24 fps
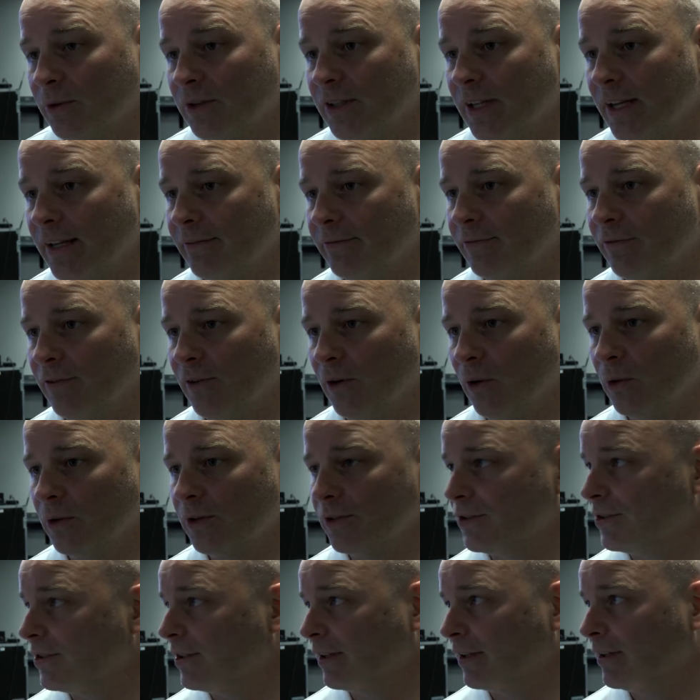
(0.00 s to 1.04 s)
we're that
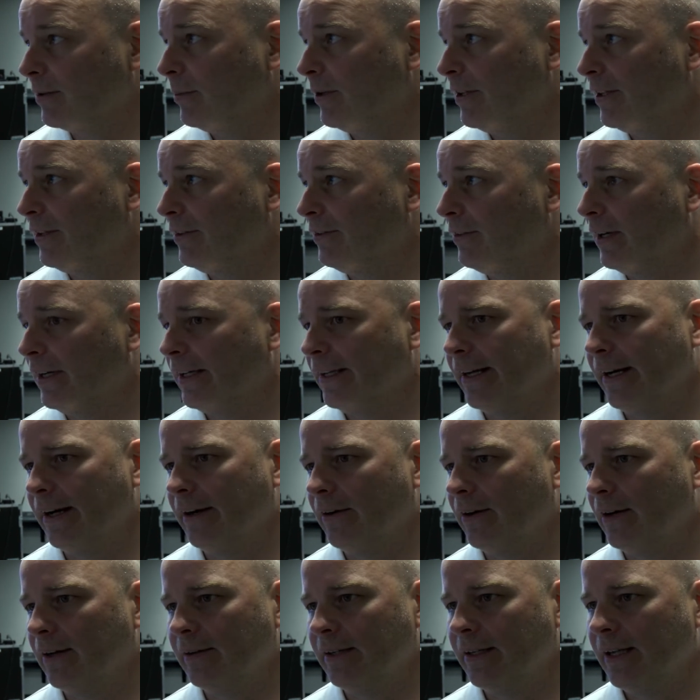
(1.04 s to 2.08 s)
focused and committed right
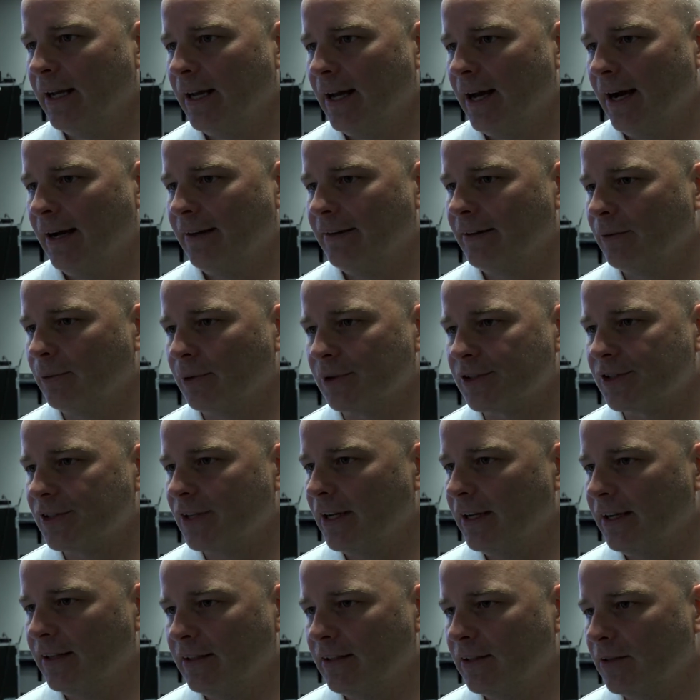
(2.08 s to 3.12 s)
now. I mean, I think we're
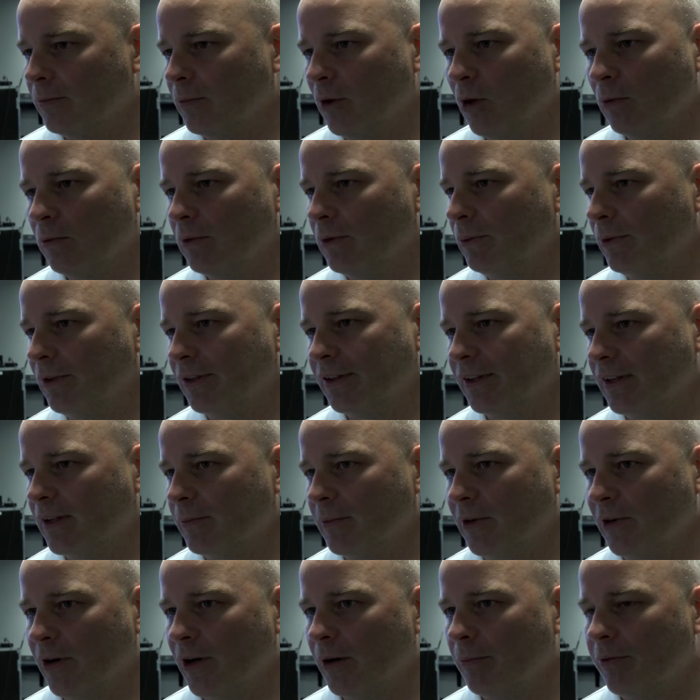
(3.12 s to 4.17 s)
staying in a moment. We think
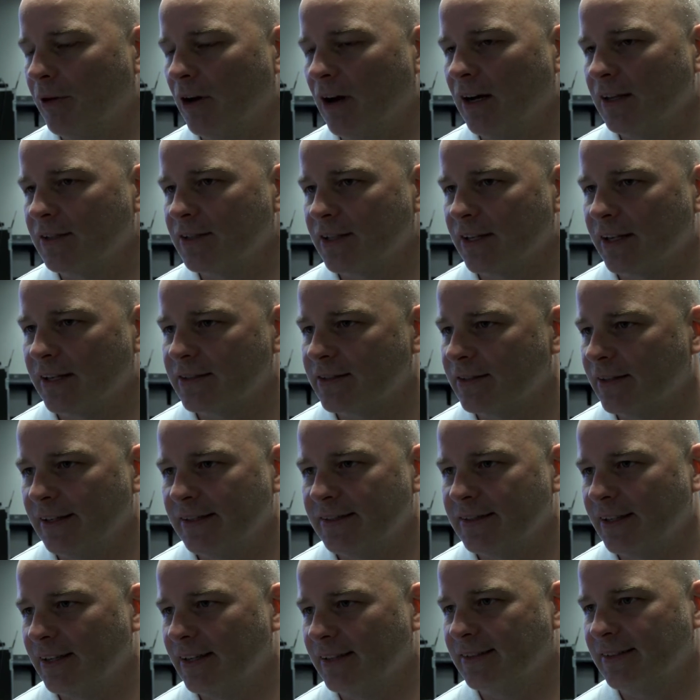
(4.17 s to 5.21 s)
about our process, and I
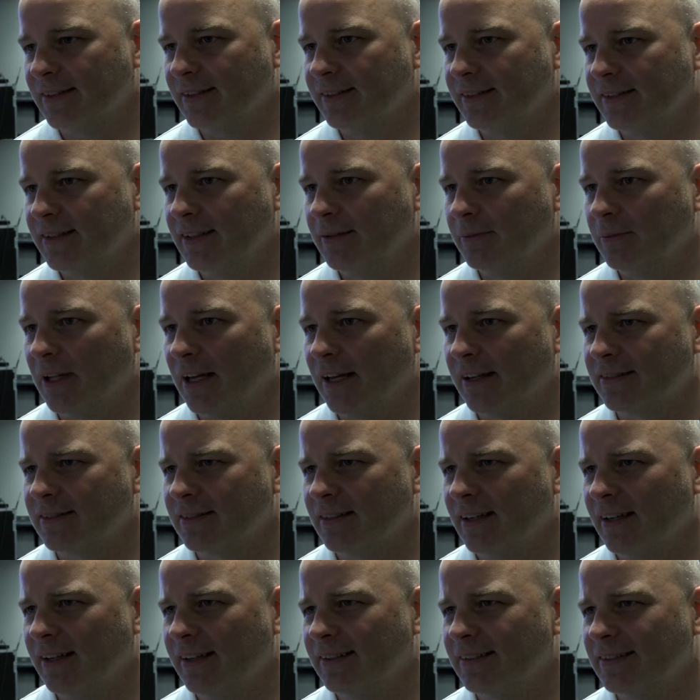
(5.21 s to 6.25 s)
said it to the team last
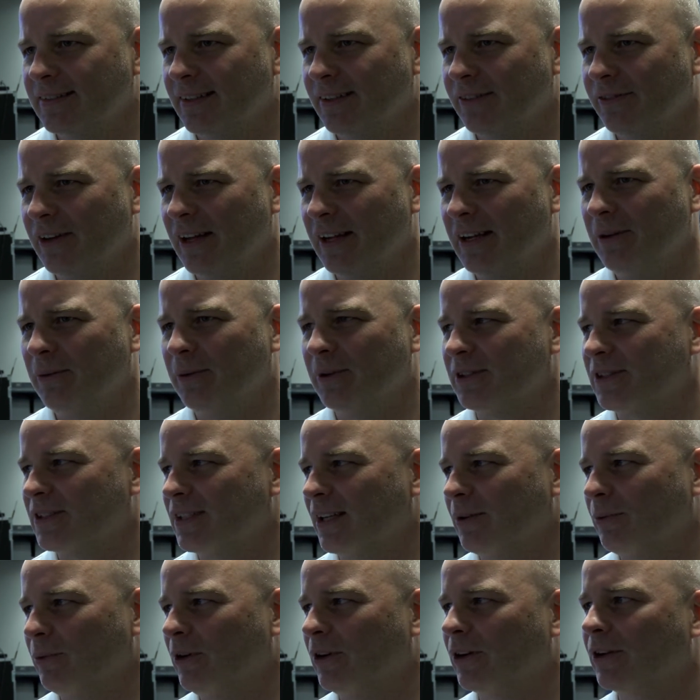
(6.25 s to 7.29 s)
night. I said if anyone
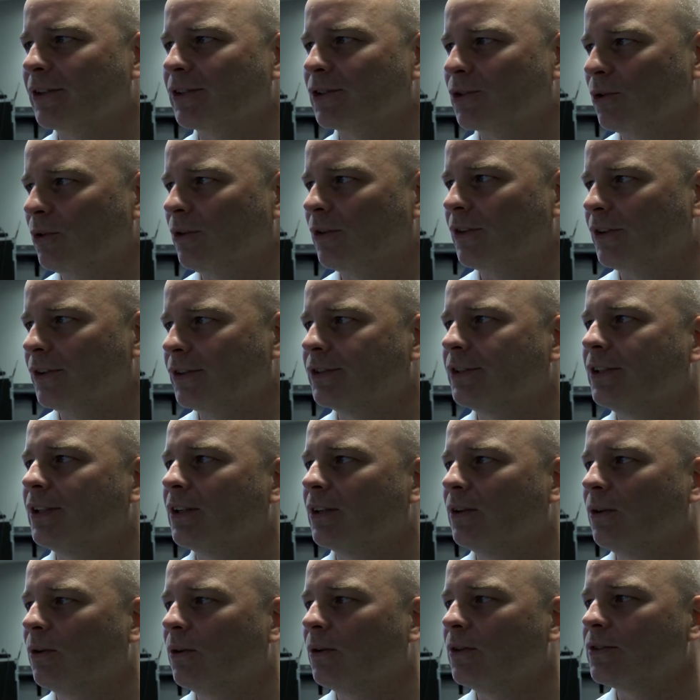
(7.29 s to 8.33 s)
said we were going to score 30 13
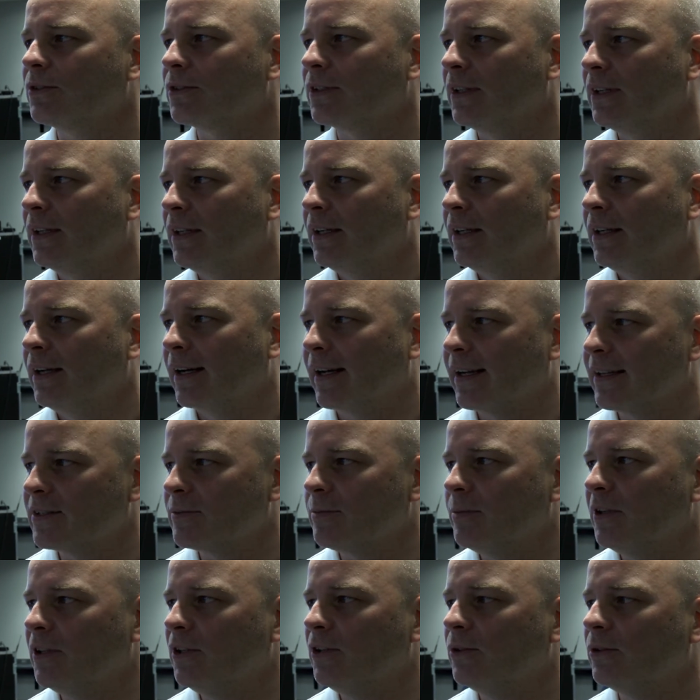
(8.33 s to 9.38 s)
goals against
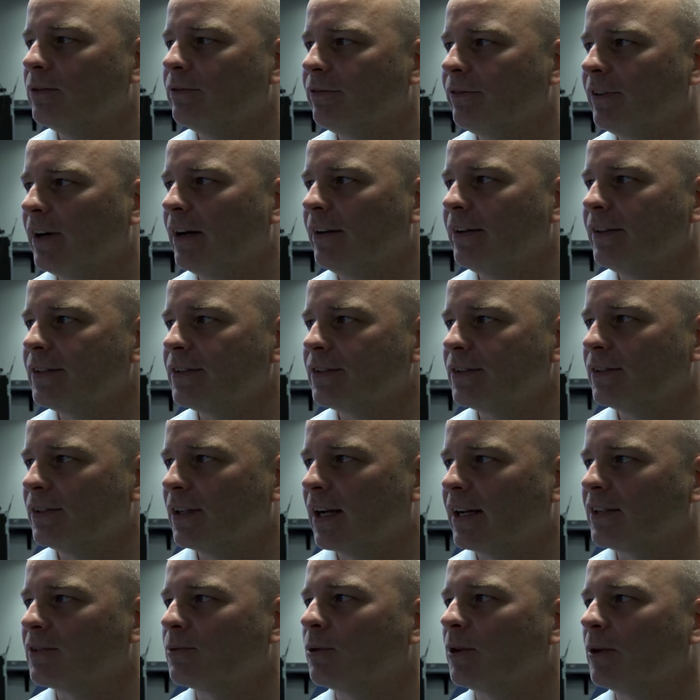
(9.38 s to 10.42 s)
BU and Ferris, you
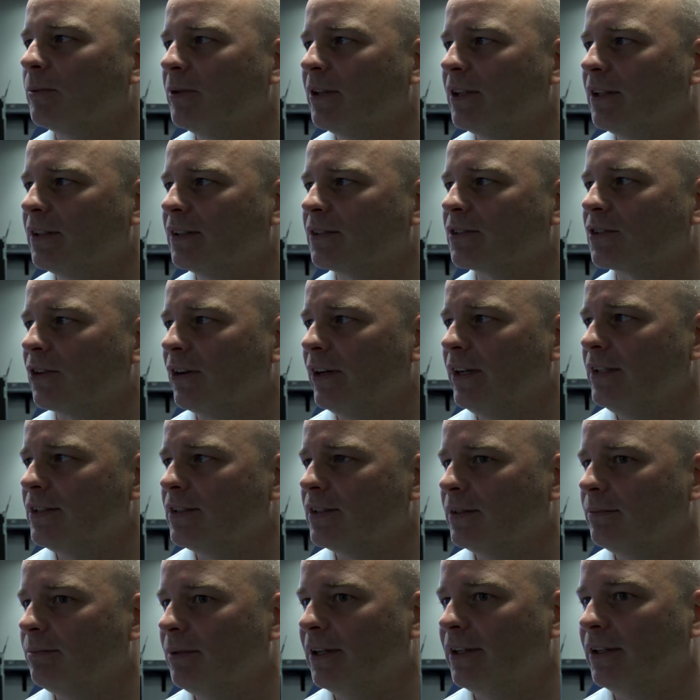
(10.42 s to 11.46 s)
guys would have been, it's
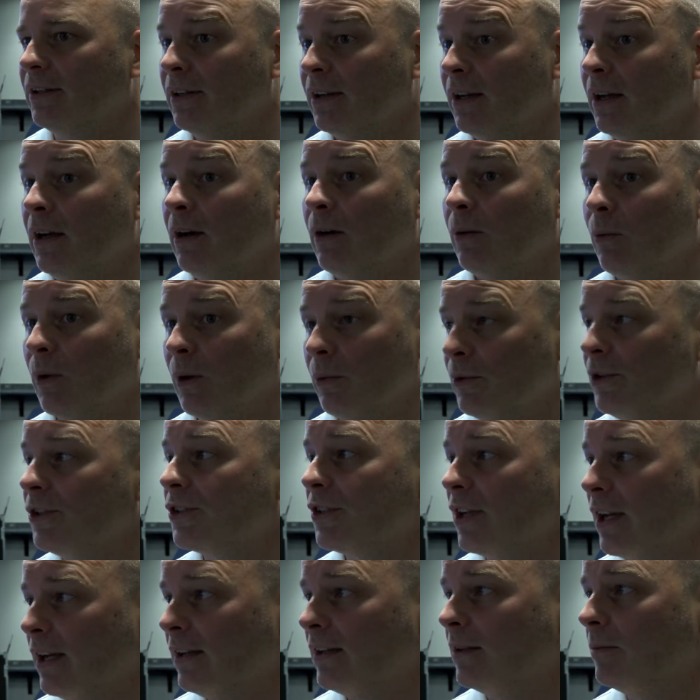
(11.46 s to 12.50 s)
crazy. But when we
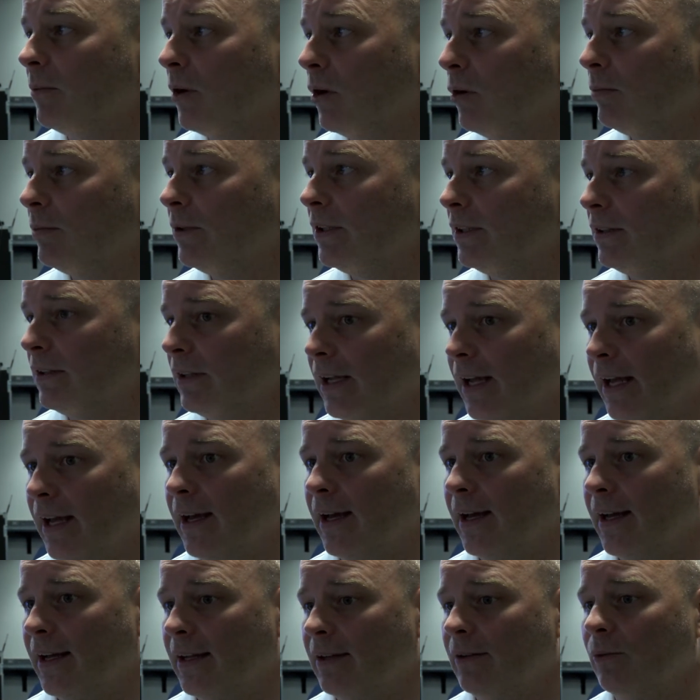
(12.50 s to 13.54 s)
stay in a moment
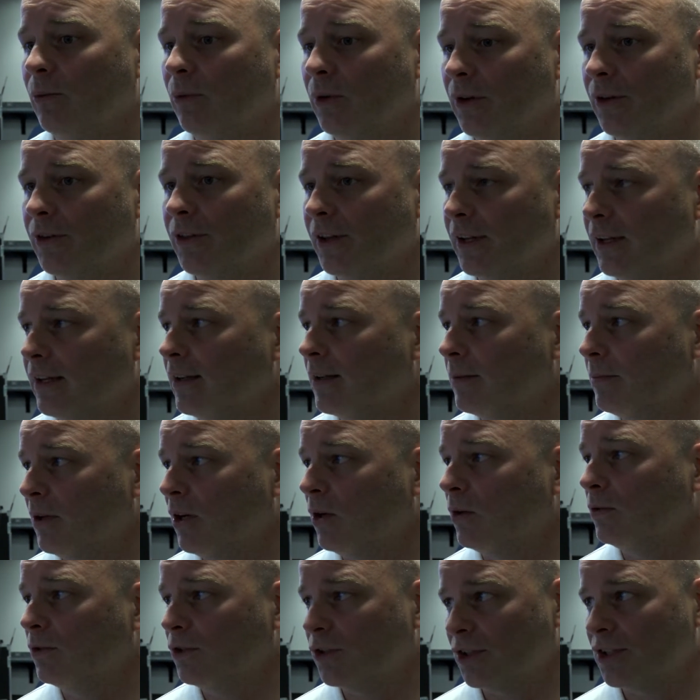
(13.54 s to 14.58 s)
and we're thinking
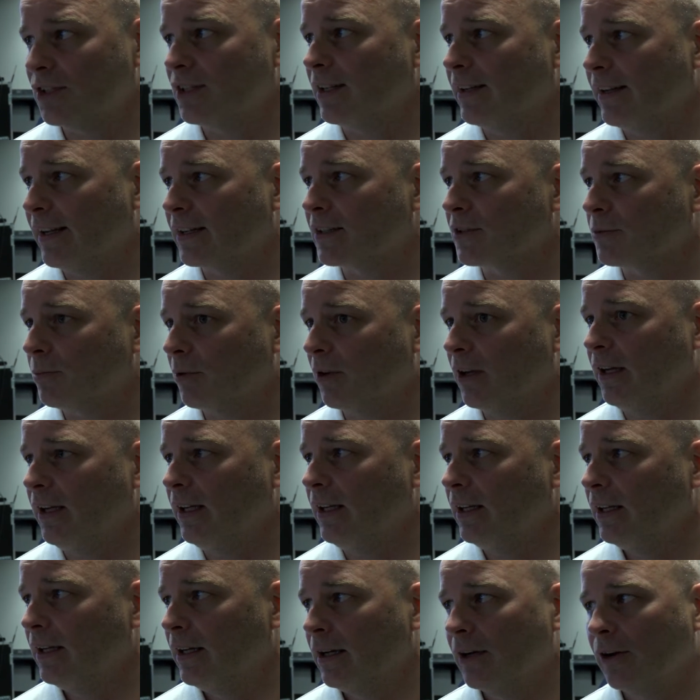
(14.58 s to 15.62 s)
about just the next play,
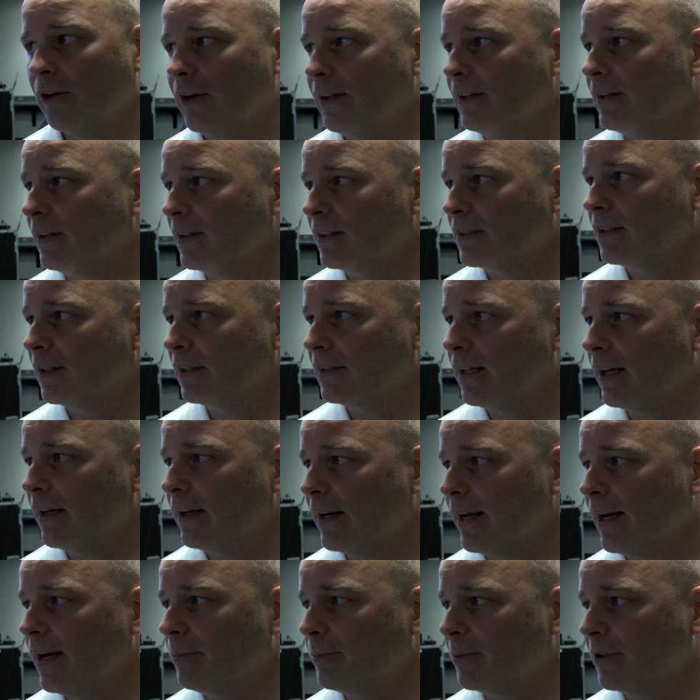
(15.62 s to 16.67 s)
great things like that
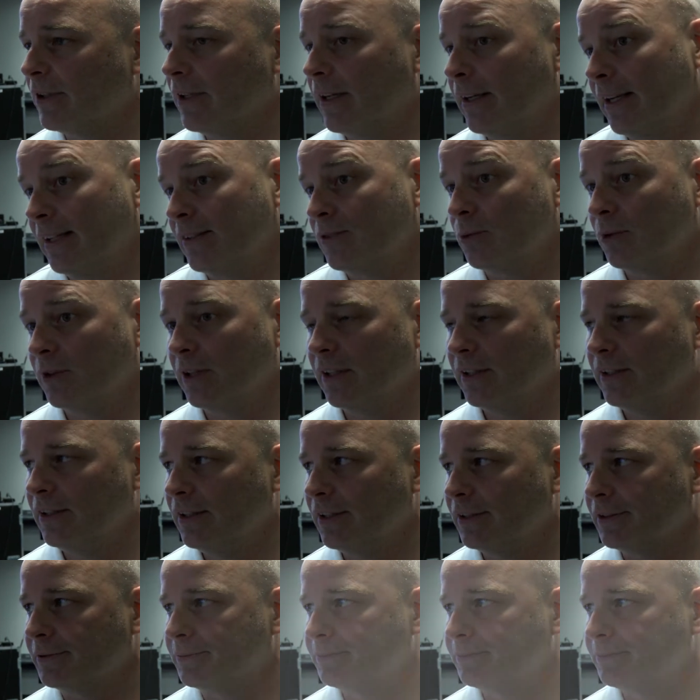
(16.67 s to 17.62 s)
happen. And that's what they did.